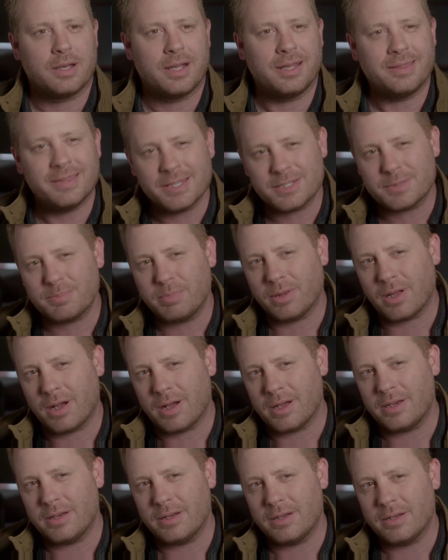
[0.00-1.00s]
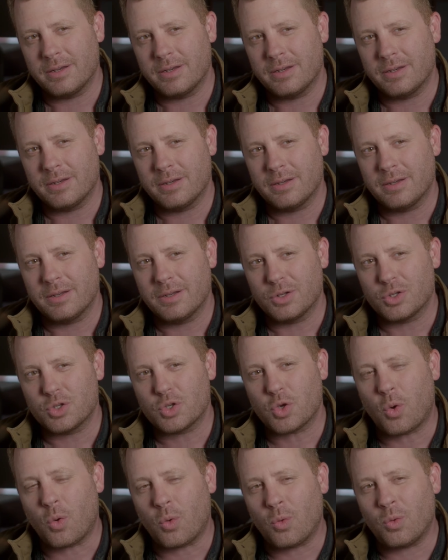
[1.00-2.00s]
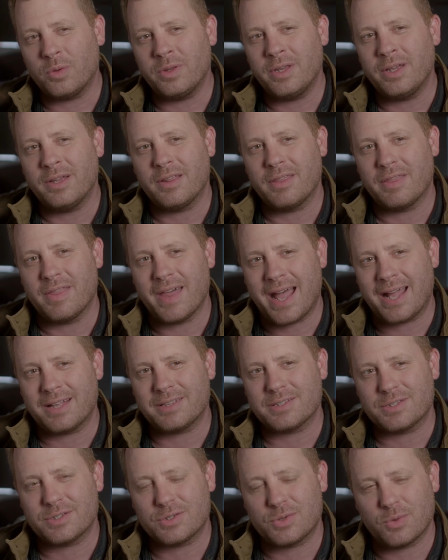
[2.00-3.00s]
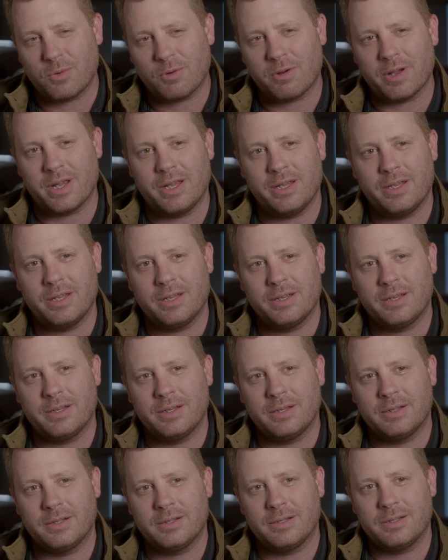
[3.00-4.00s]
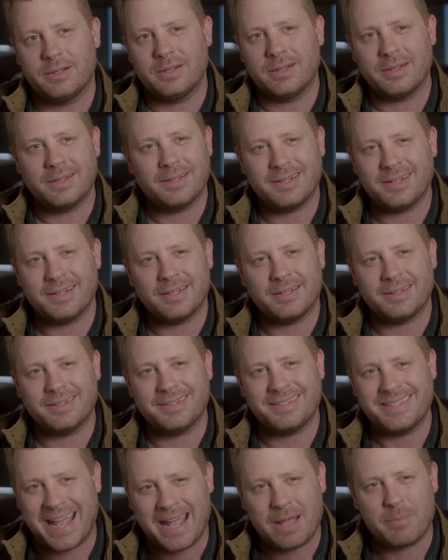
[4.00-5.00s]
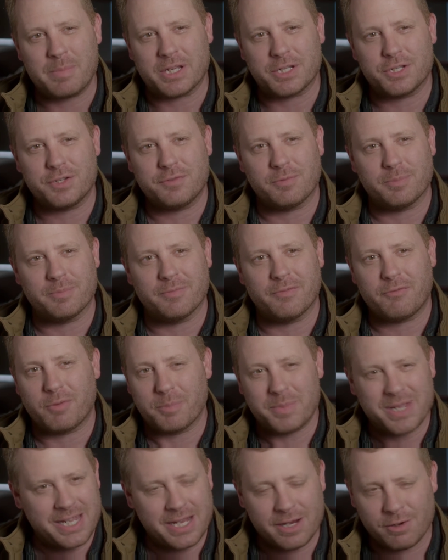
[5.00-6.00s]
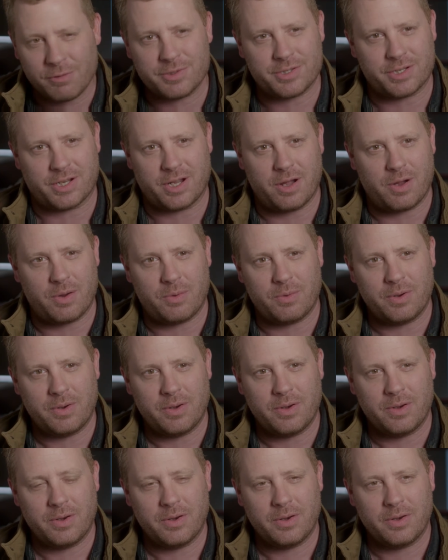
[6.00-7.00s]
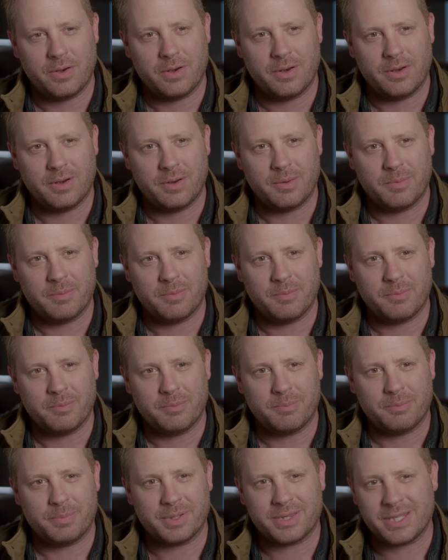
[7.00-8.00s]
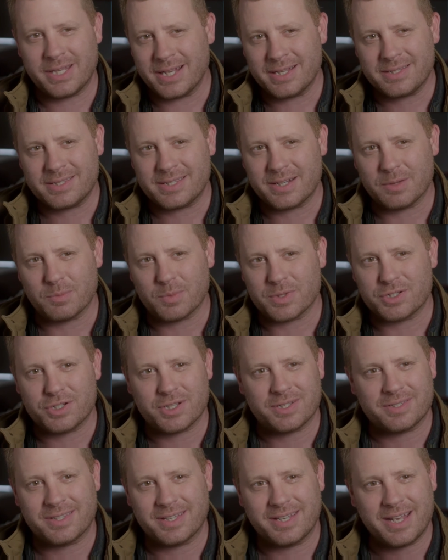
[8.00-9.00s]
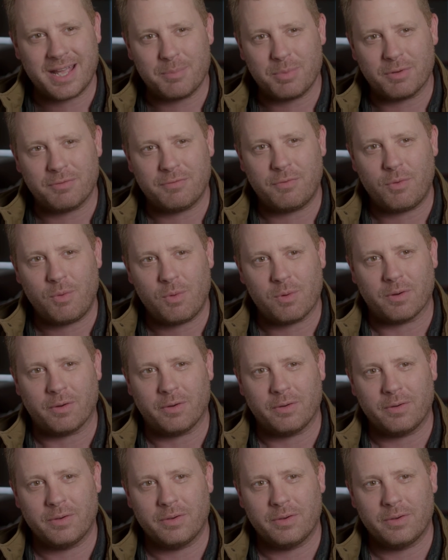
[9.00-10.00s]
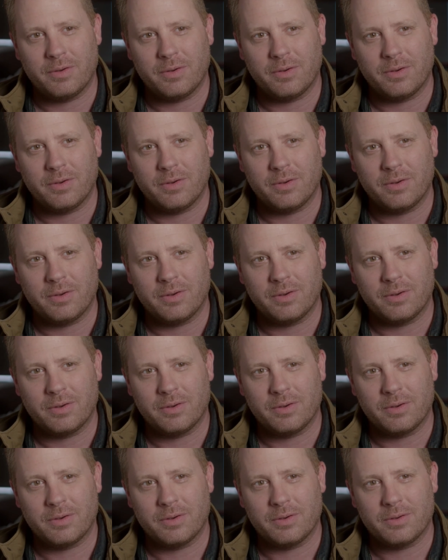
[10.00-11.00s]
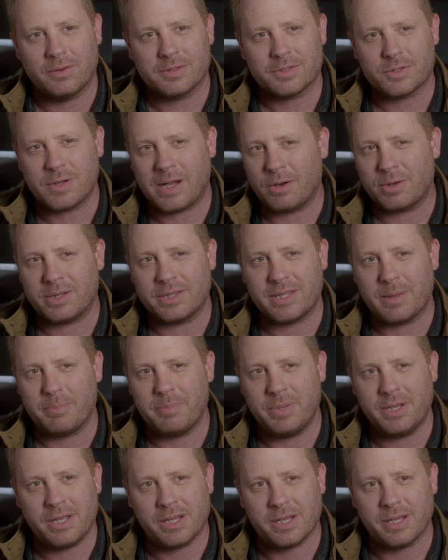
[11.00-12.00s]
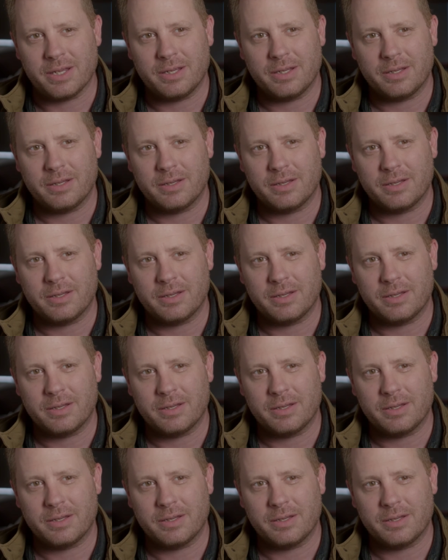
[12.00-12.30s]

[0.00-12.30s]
And this blood told that story. Damage from years ago. But the incident was just the day before. So how could that be?